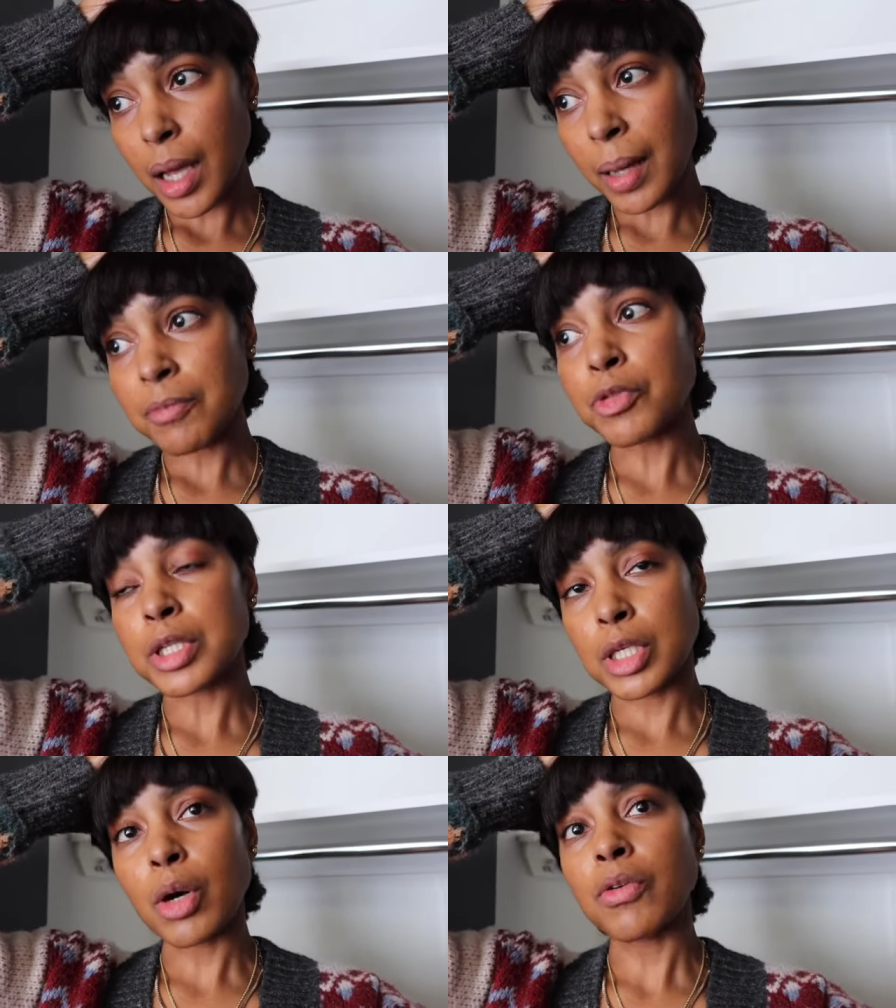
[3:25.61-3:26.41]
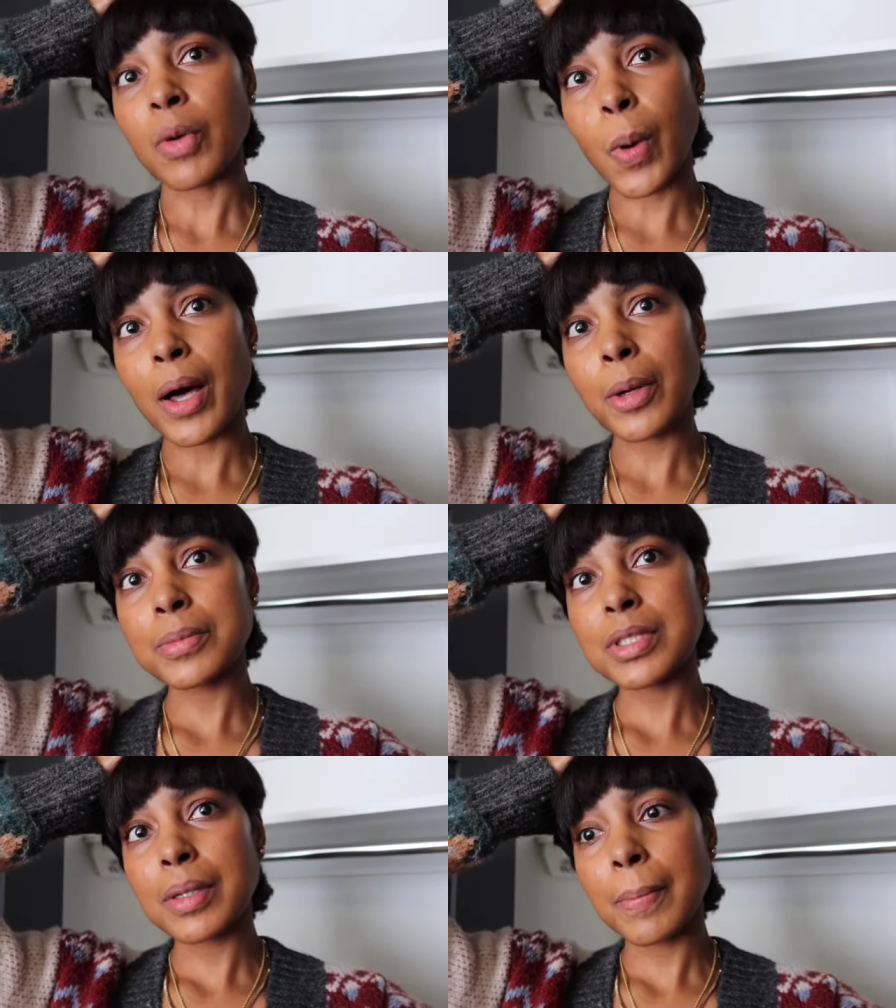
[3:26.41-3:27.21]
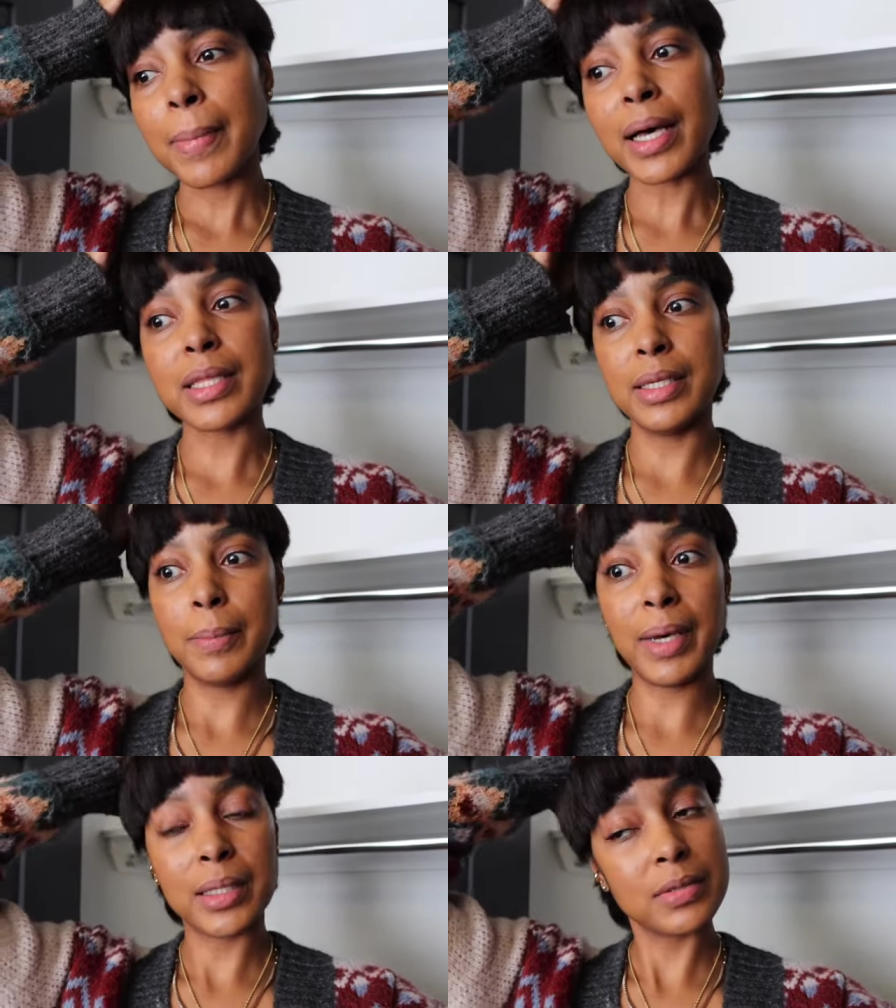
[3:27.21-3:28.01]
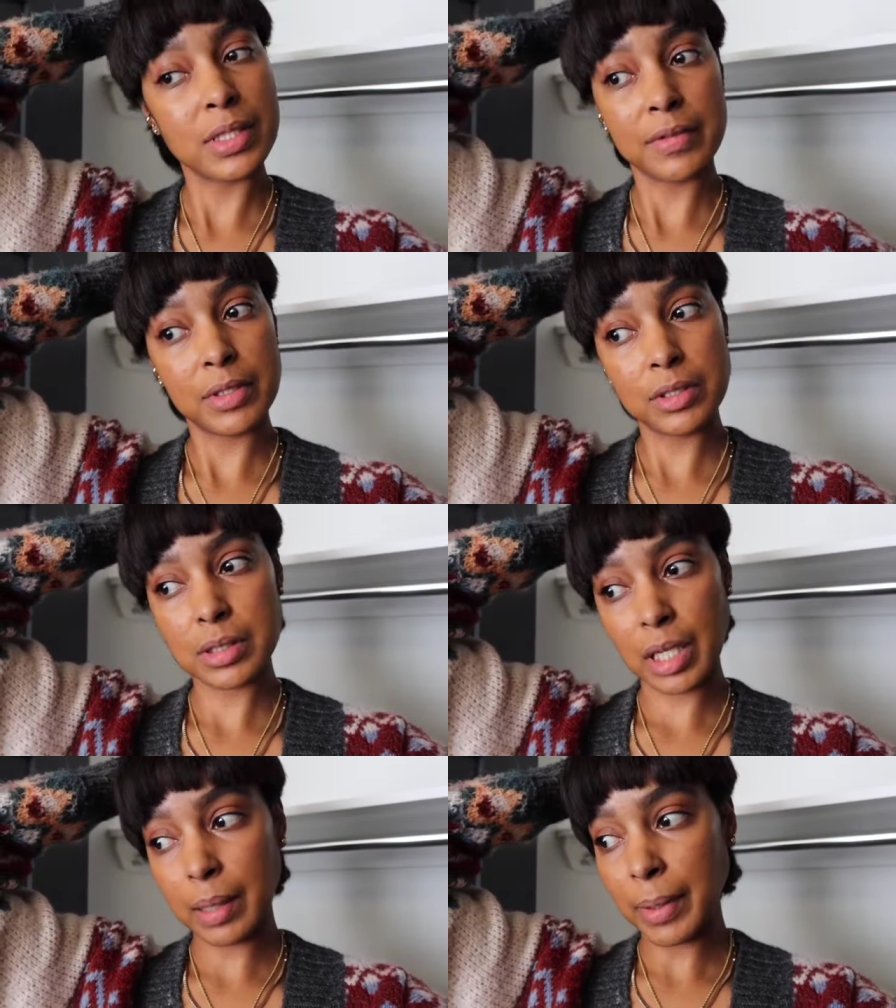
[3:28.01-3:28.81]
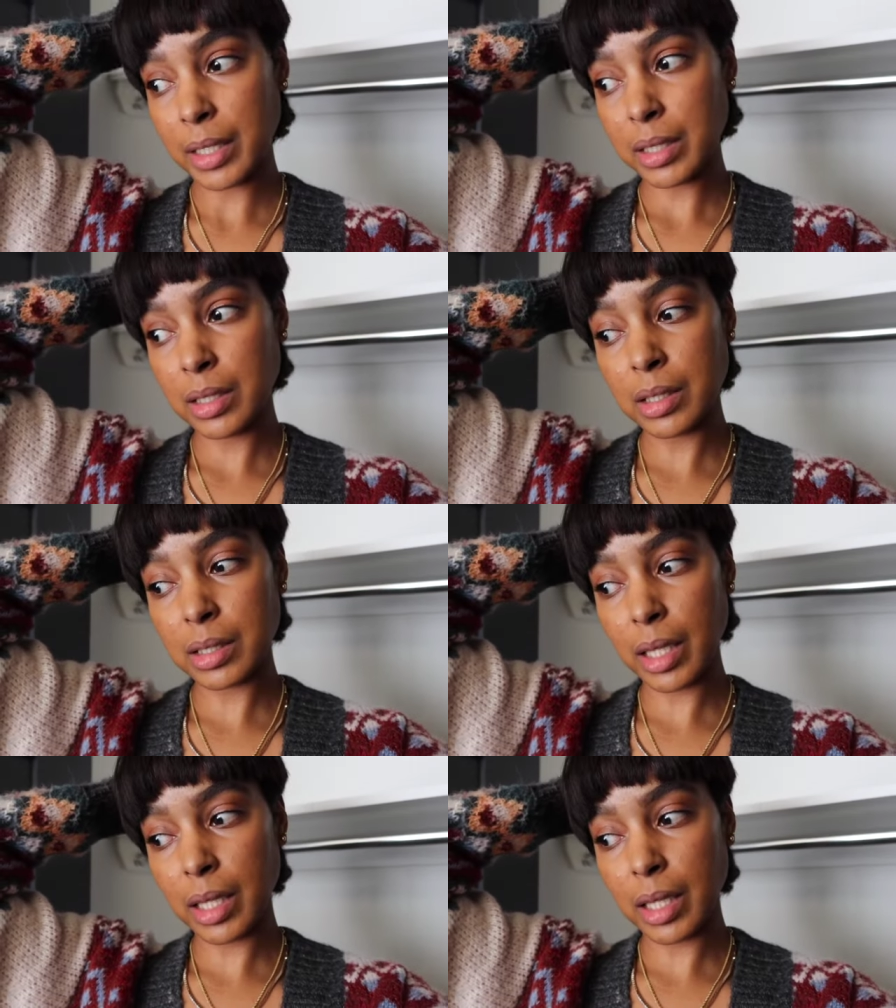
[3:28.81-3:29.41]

I'm really overwhelmed by the amount of stuff that just came out of here.